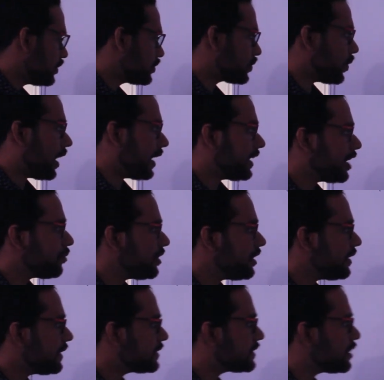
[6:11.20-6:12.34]
So IAB
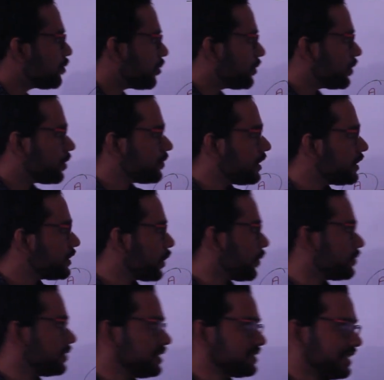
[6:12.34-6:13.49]
is the moment of inertia
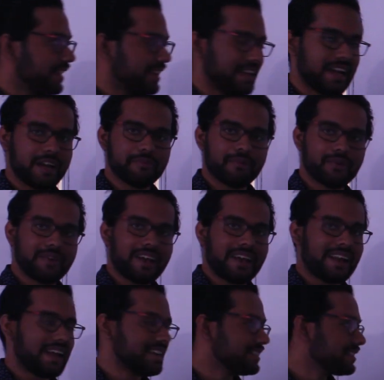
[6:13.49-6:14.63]
of this area about an
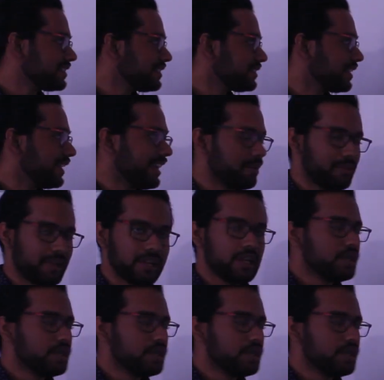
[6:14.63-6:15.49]
axis AB.